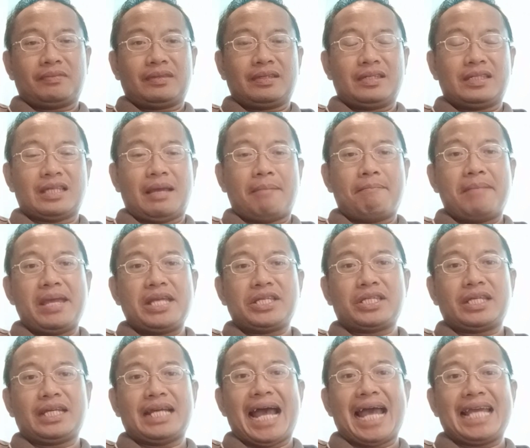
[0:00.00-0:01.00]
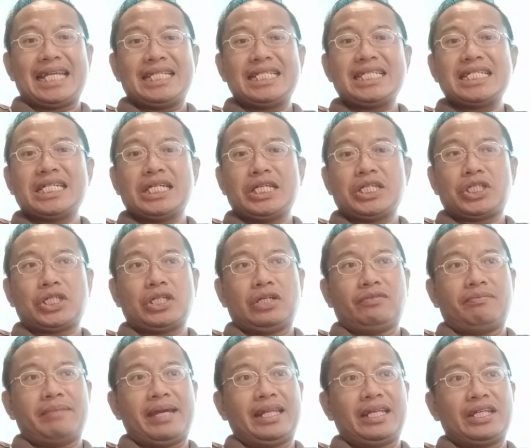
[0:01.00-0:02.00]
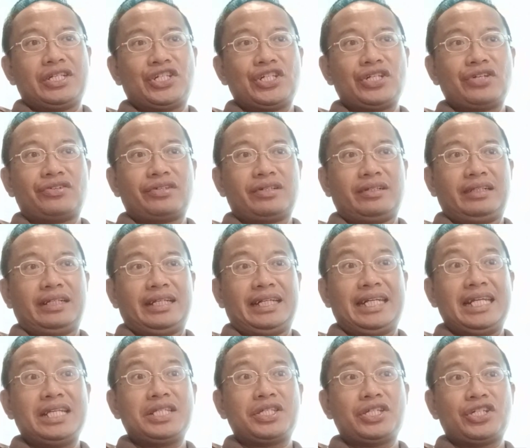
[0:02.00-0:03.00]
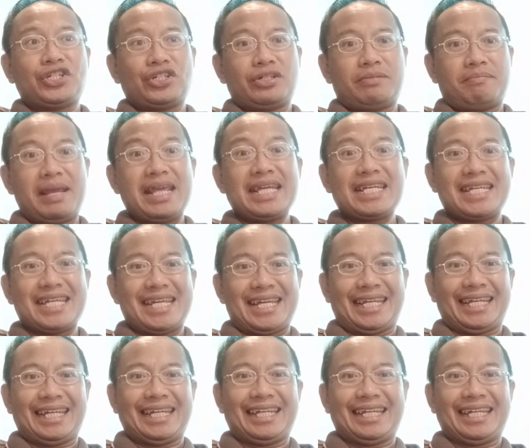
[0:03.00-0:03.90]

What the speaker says: some basic ideas of managerial decision making.